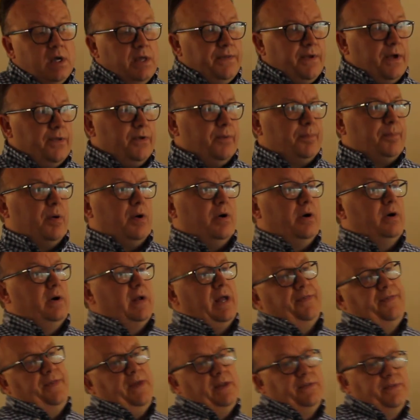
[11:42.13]
The other part
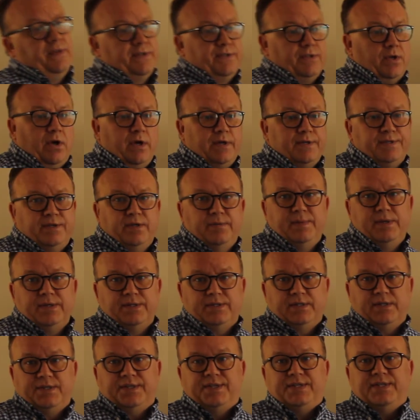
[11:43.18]
I think that's awesome is
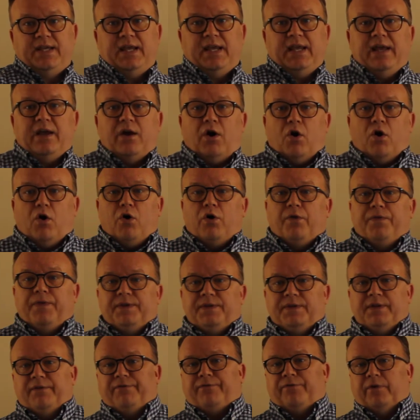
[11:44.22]
to see all the
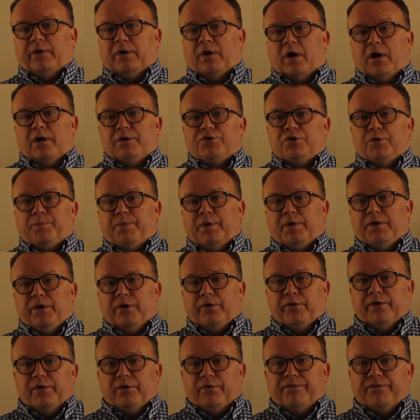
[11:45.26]
different
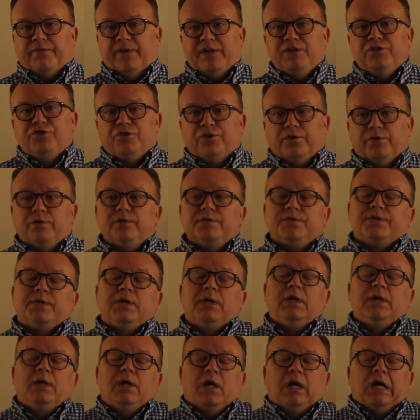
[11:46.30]
entrepreneurial ventures
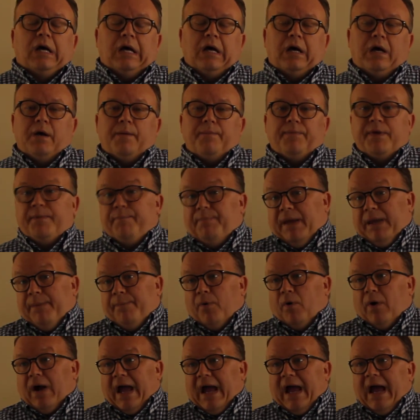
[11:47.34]
that
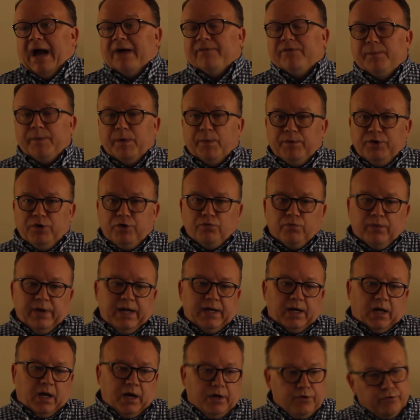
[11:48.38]
people have. I mean, when you
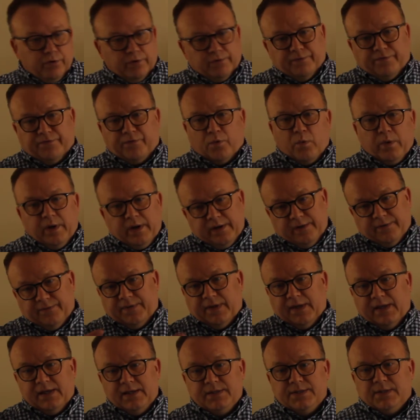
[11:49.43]
read 140 of
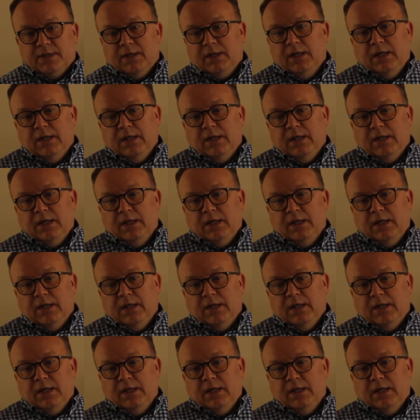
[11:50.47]
these,